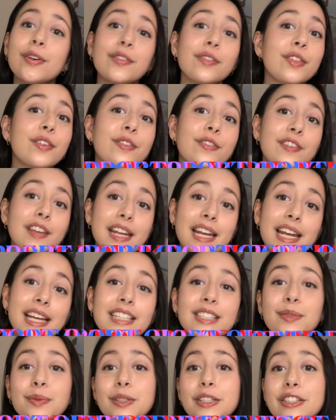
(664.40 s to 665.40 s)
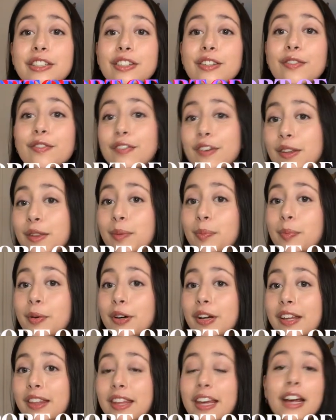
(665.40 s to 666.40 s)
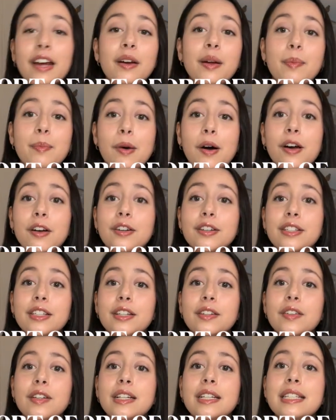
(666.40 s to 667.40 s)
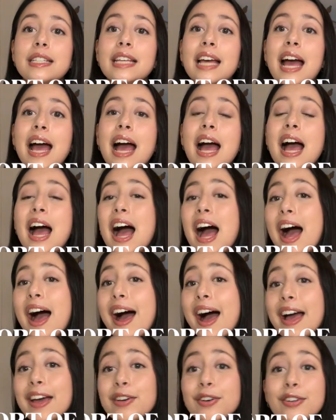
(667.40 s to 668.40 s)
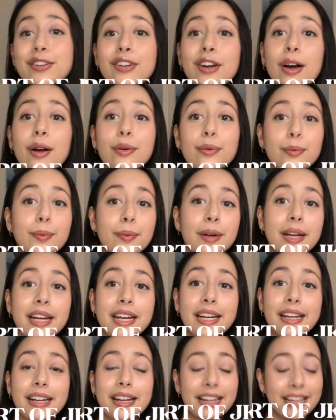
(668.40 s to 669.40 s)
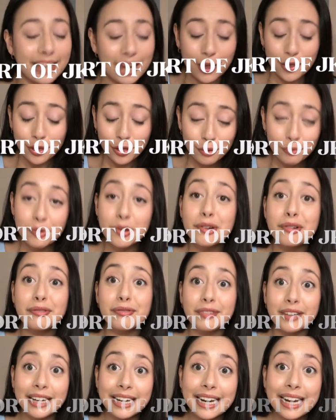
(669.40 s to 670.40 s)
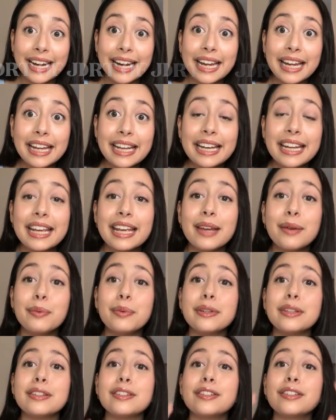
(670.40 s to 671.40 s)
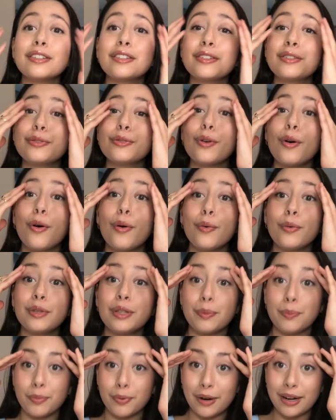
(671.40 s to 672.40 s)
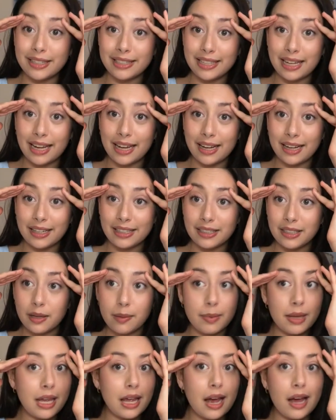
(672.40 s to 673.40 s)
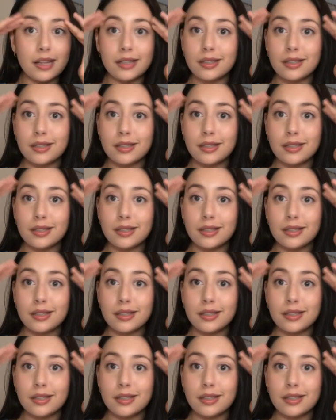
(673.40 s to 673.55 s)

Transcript: of the Phoenix, which is the 5th book in the Harry Potter series, I could not get through reading it. It was just so depressing to me.